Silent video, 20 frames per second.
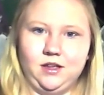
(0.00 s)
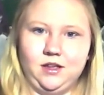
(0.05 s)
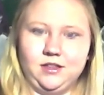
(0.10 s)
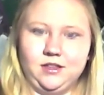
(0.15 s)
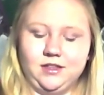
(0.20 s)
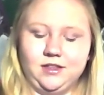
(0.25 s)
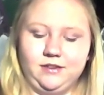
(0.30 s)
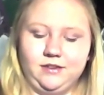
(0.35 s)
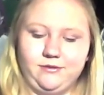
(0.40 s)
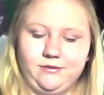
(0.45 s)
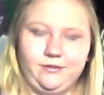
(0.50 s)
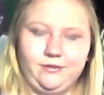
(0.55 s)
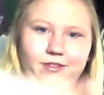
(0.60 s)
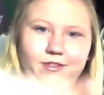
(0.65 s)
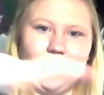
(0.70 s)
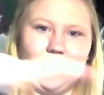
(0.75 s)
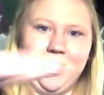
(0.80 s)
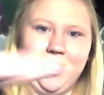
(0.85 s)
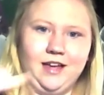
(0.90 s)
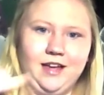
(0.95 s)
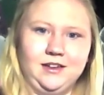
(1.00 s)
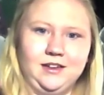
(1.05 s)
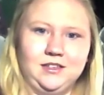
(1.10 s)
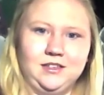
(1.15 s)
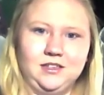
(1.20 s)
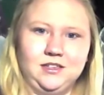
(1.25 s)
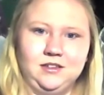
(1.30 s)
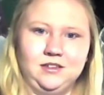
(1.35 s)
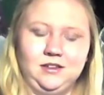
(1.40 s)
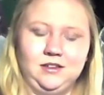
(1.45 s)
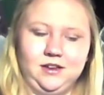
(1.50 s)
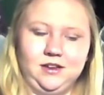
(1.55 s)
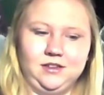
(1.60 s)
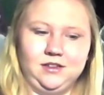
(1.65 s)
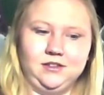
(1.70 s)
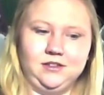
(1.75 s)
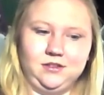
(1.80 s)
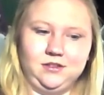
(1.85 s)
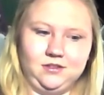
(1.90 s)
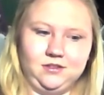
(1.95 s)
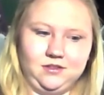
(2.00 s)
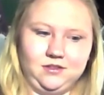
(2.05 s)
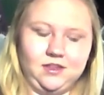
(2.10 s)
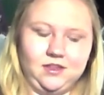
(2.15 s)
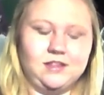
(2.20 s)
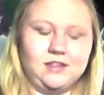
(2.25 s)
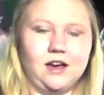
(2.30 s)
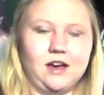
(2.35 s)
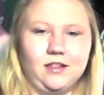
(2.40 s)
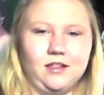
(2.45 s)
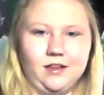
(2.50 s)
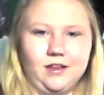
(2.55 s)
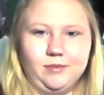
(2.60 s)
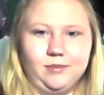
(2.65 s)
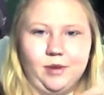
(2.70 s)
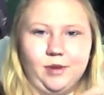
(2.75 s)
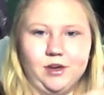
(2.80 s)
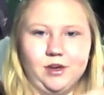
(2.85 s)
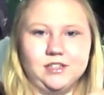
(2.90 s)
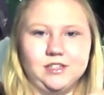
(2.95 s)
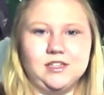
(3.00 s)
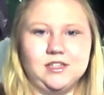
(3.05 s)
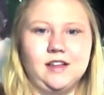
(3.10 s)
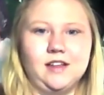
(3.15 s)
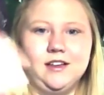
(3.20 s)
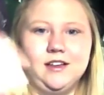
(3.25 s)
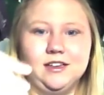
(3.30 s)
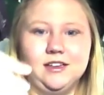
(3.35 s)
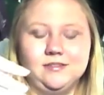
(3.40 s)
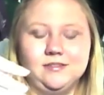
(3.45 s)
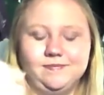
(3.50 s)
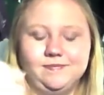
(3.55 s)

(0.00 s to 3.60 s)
it's like flat and it's it's got like bar. It's not like a